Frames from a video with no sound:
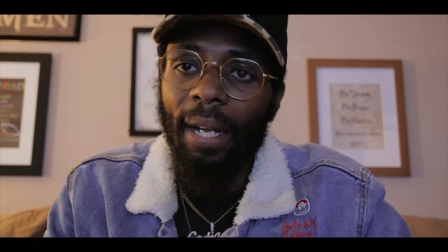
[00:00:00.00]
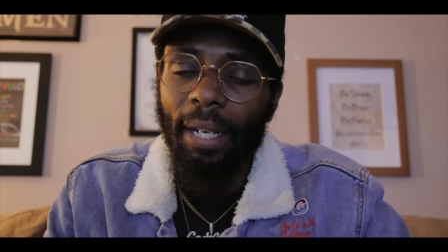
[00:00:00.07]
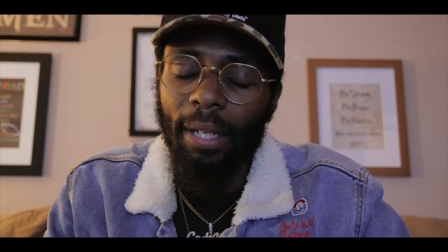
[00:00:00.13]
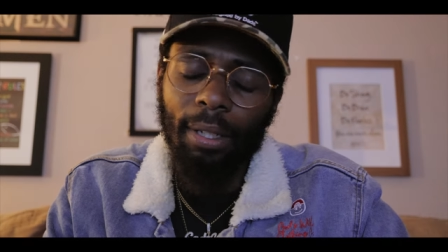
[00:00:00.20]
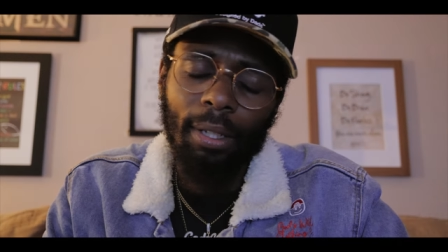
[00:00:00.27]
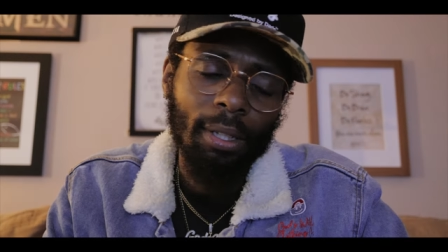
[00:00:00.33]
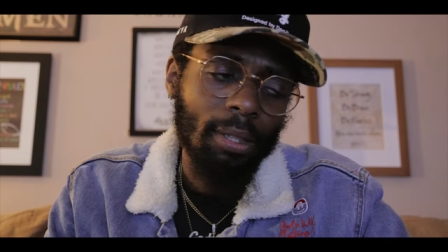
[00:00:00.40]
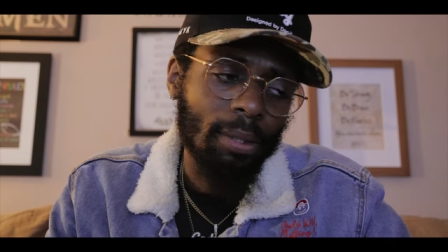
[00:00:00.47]

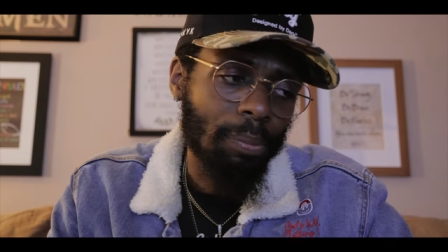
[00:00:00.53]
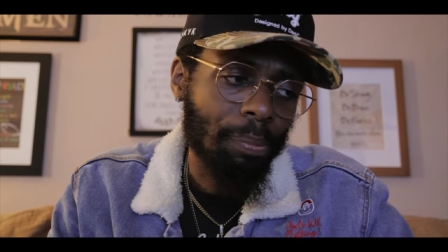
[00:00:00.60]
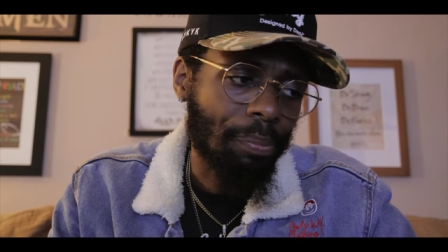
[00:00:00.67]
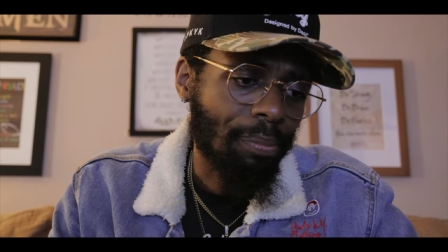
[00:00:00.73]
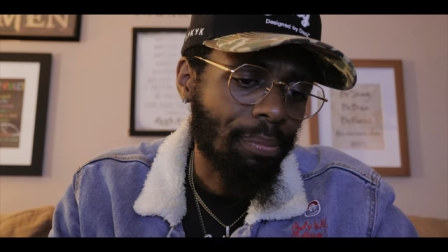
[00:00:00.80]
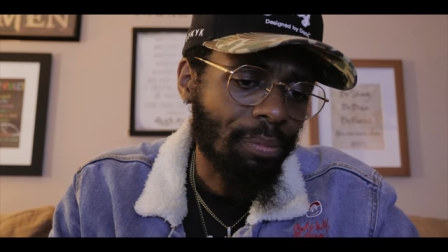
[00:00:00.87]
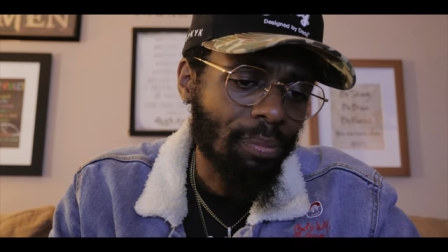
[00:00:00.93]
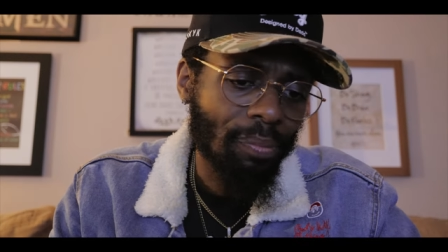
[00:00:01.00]
and
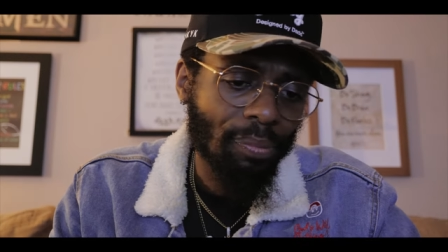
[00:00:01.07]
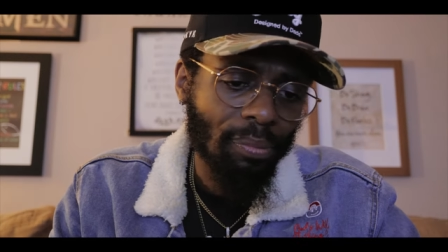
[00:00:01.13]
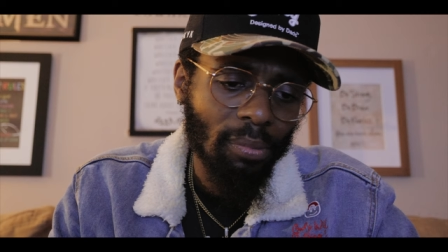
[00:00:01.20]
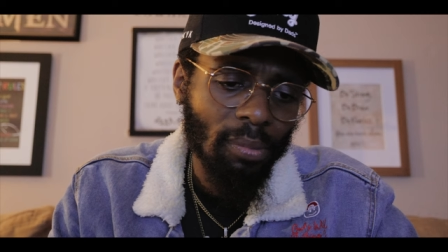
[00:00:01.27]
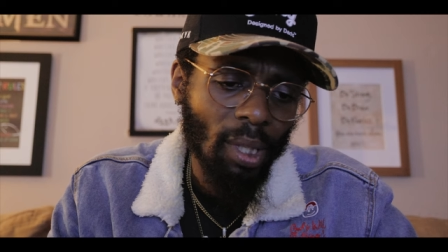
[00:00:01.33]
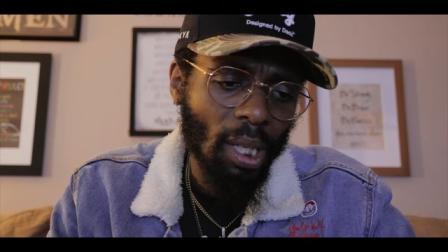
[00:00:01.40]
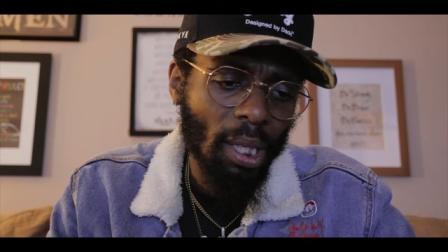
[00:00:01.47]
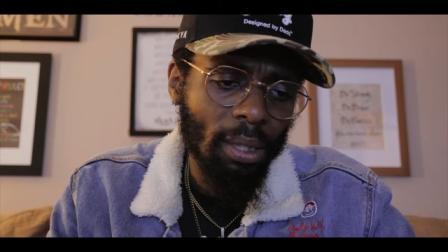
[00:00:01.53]

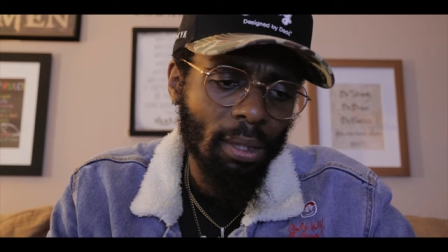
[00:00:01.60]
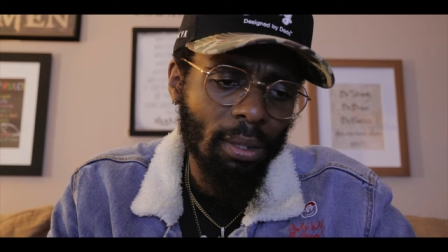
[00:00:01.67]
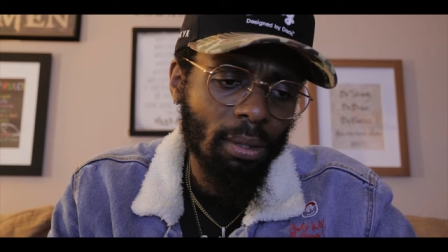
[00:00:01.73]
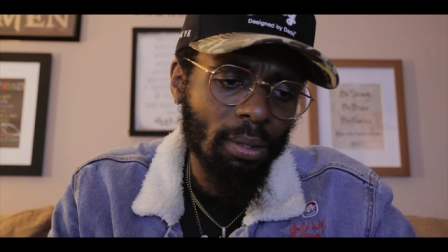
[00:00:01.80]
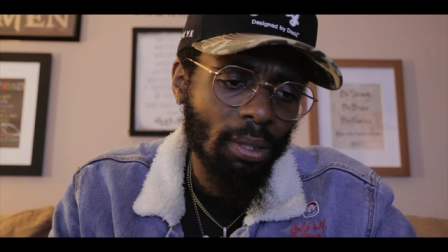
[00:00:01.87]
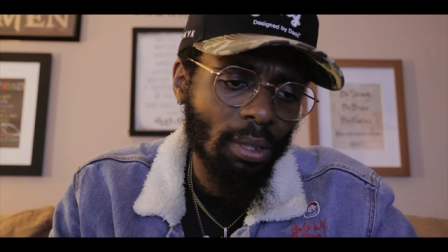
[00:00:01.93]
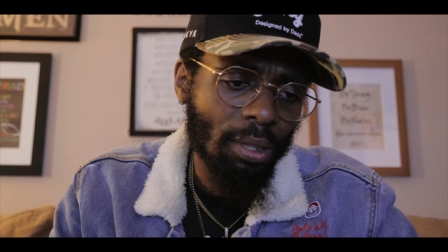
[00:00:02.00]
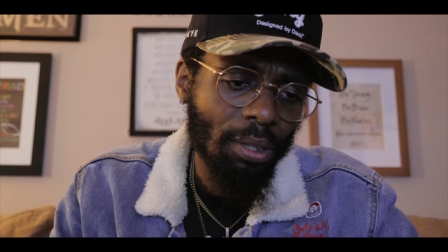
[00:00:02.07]
you
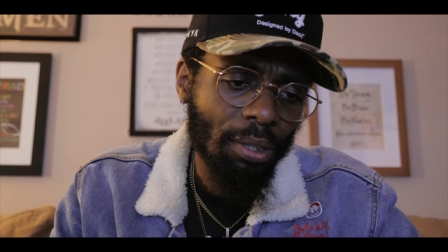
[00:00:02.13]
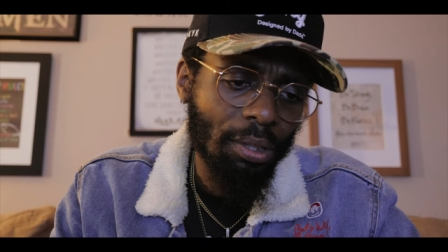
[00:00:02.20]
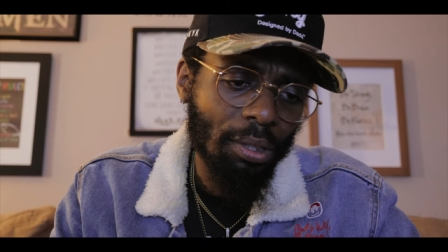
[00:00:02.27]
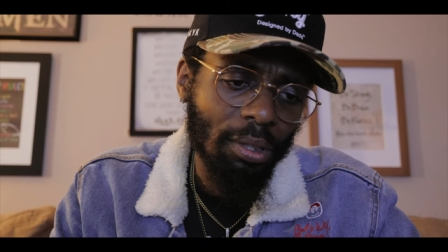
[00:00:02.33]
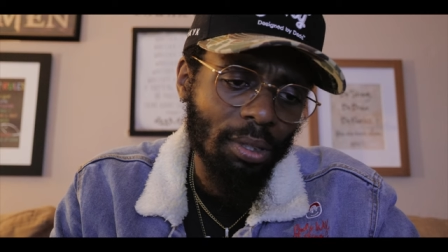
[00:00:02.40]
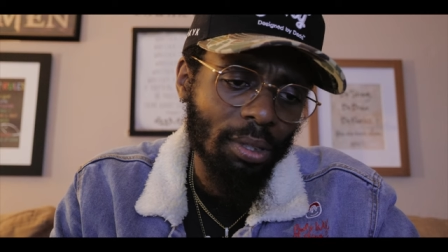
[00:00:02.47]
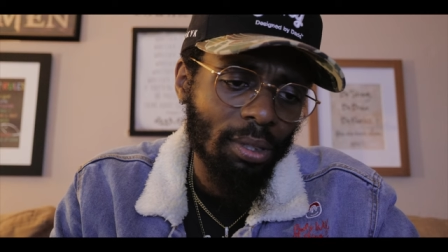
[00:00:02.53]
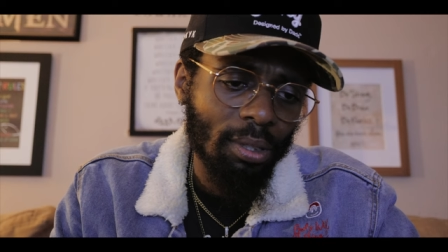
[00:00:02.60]
know, it's
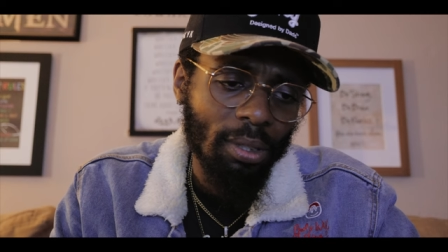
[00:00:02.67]
just